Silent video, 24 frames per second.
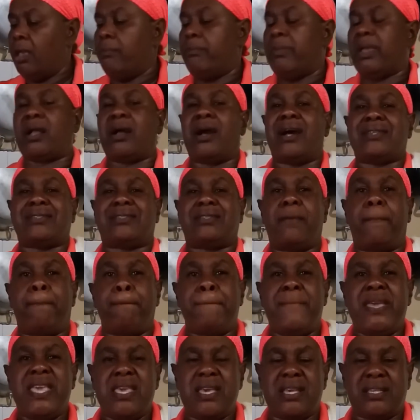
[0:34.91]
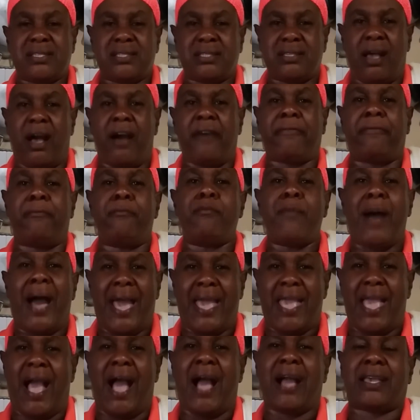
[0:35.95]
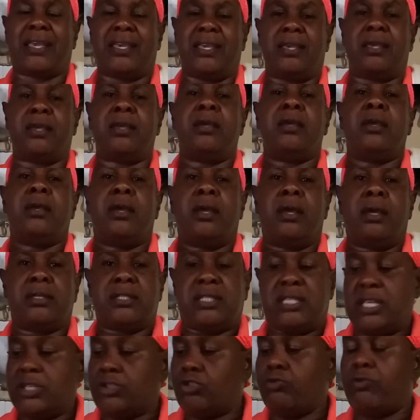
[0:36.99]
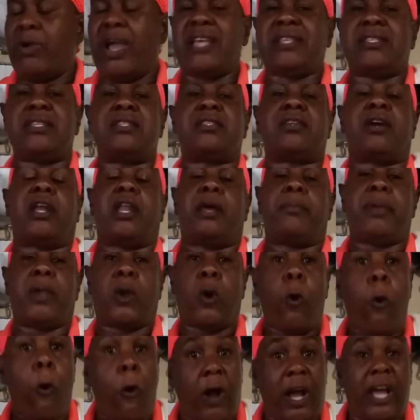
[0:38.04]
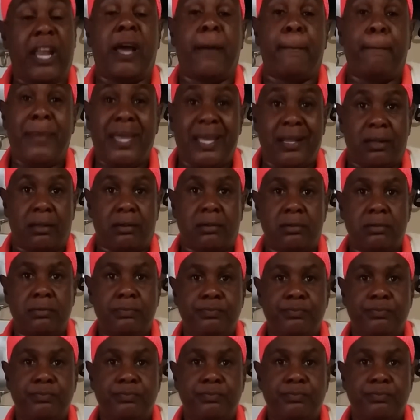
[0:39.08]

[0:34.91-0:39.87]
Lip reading: Because the base of my Ackee Seasoned Rice is going to be coconut milk.